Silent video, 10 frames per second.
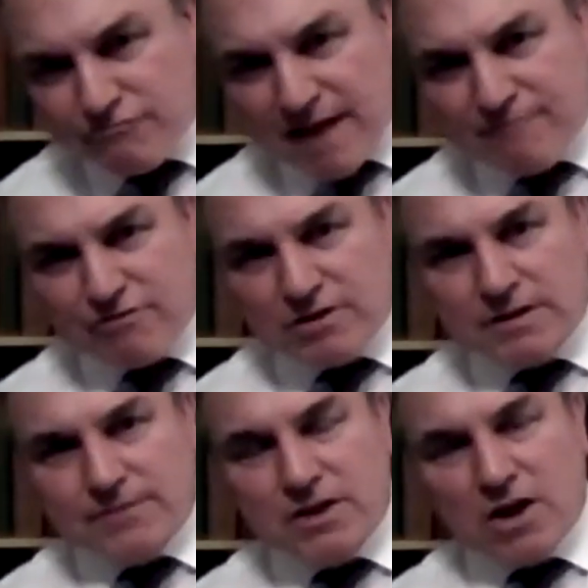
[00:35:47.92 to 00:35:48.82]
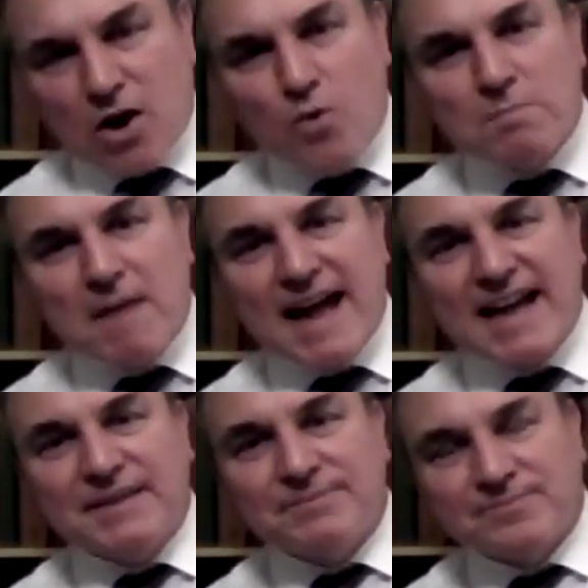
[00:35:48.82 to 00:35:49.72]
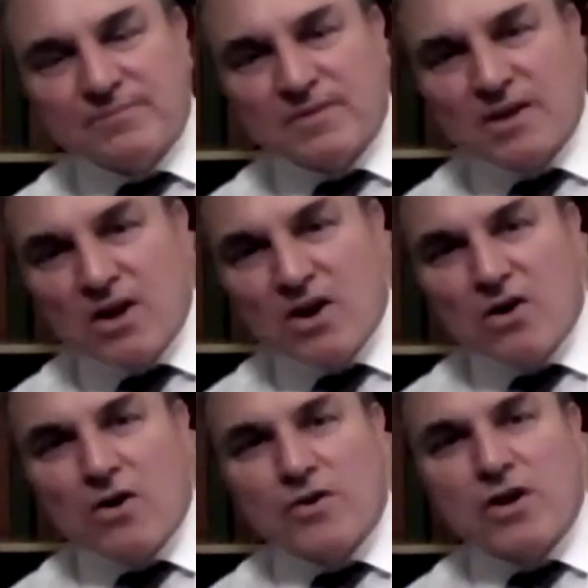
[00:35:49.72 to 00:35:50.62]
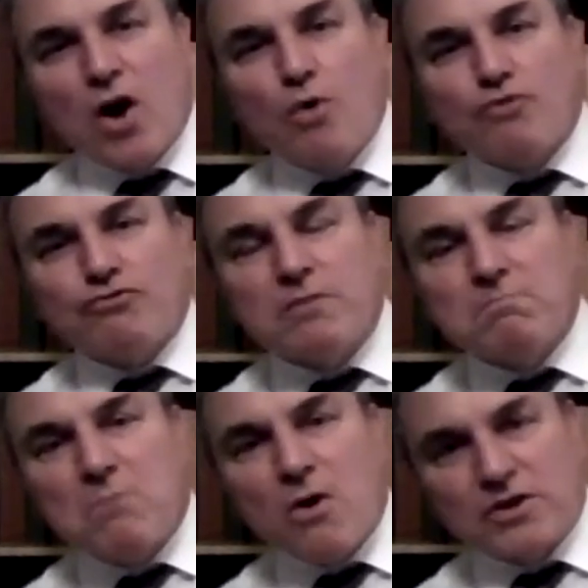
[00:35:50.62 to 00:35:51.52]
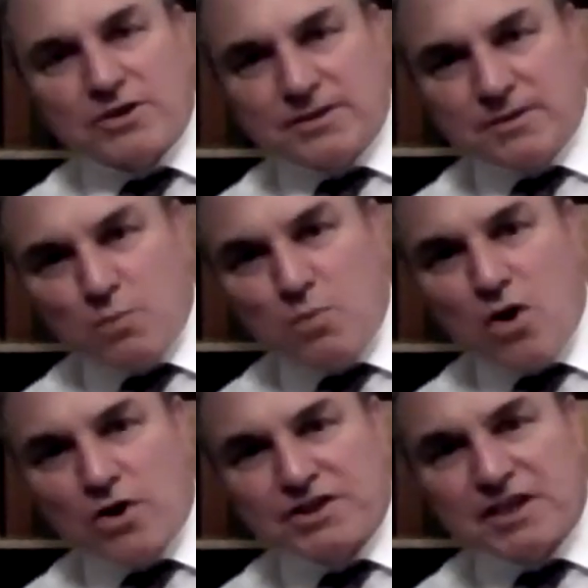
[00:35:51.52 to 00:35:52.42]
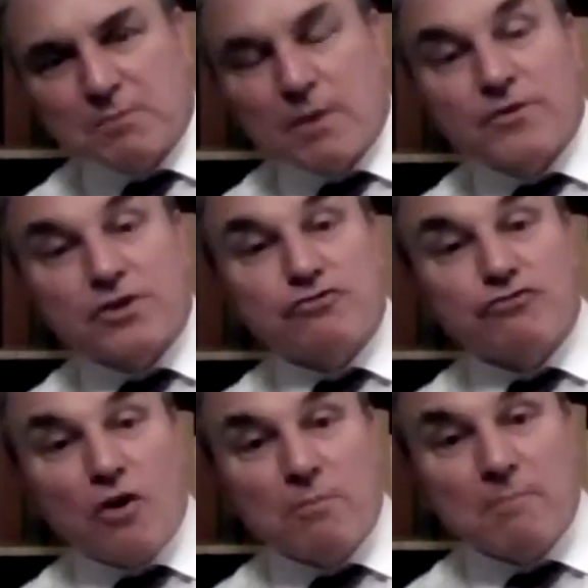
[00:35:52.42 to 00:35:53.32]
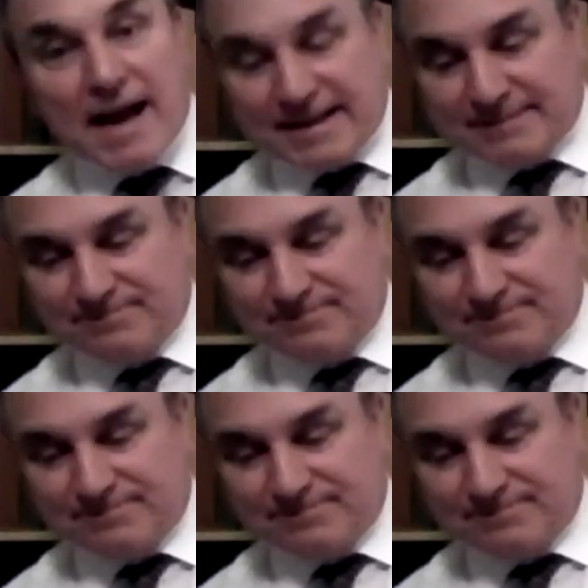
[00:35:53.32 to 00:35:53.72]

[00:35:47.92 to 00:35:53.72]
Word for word: reverence for the old man or the ultra modern worship of the strong man?